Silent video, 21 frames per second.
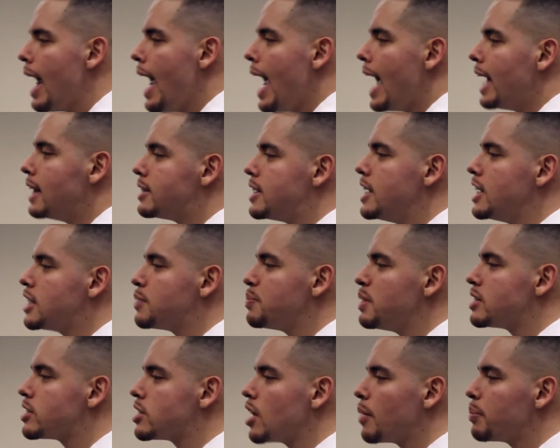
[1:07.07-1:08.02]
and teach me
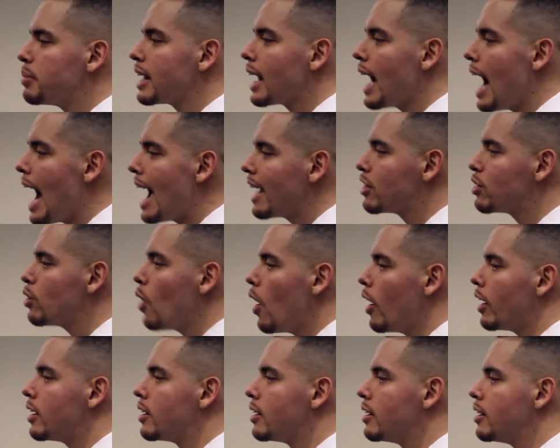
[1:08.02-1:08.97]
something I
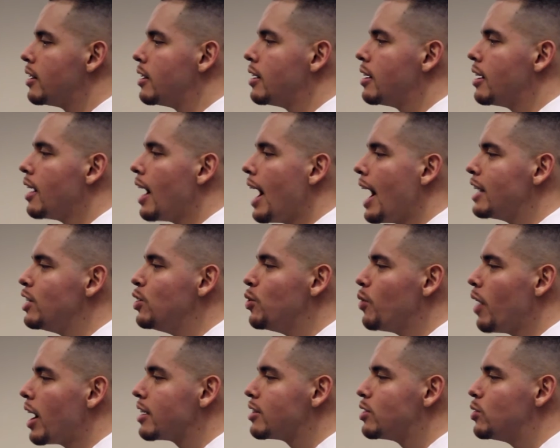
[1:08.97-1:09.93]
thought I knew
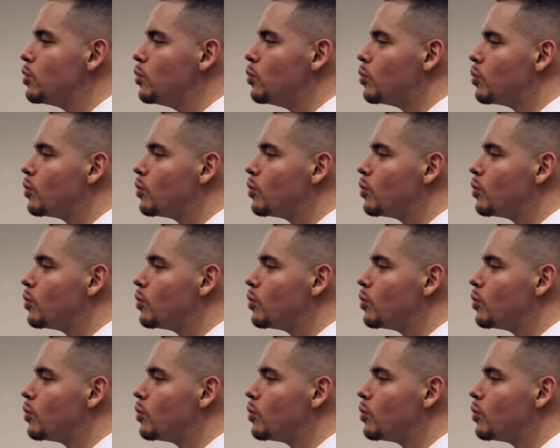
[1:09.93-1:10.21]
how to do,